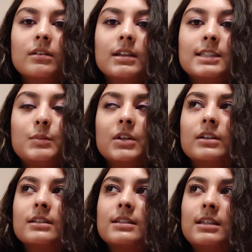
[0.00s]

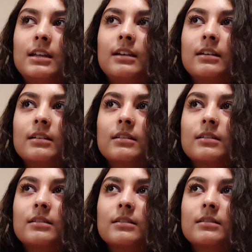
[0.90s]
experiencing
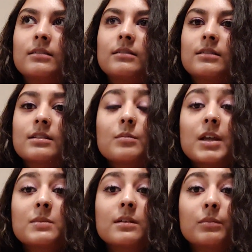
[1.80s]

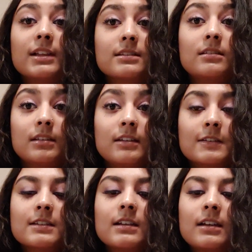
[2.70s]
sometimes unpleasant
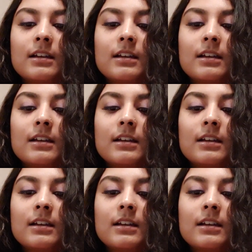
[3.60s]
things.